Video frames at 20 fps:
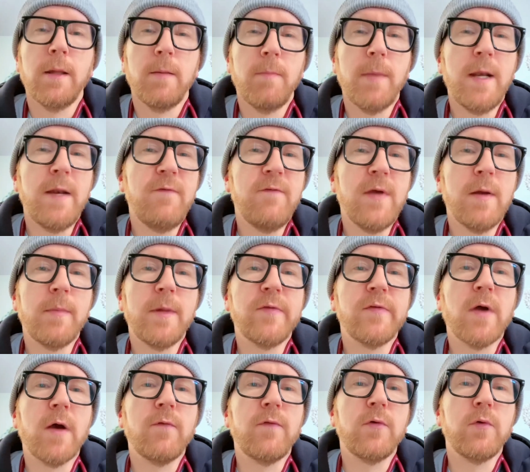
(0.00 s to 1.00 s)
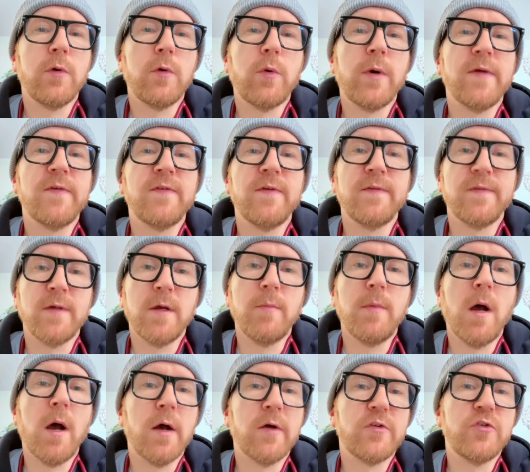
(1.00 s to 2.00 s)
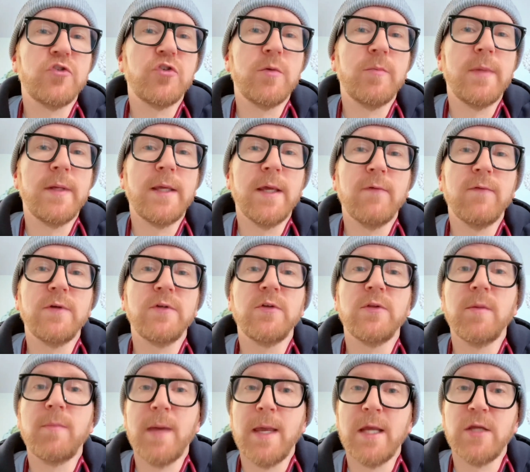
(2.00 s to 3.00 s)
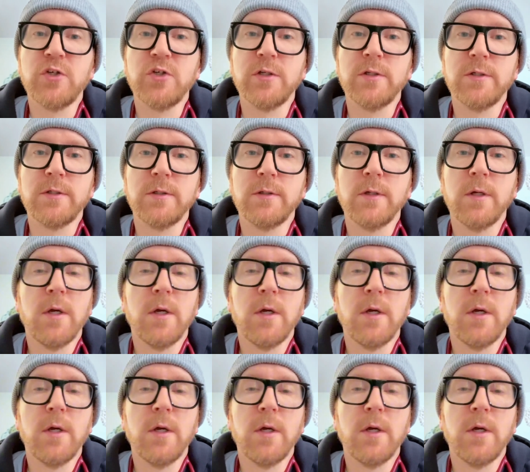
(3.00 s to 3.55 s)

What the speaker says: Many families often request that some oxygen be given to the patient.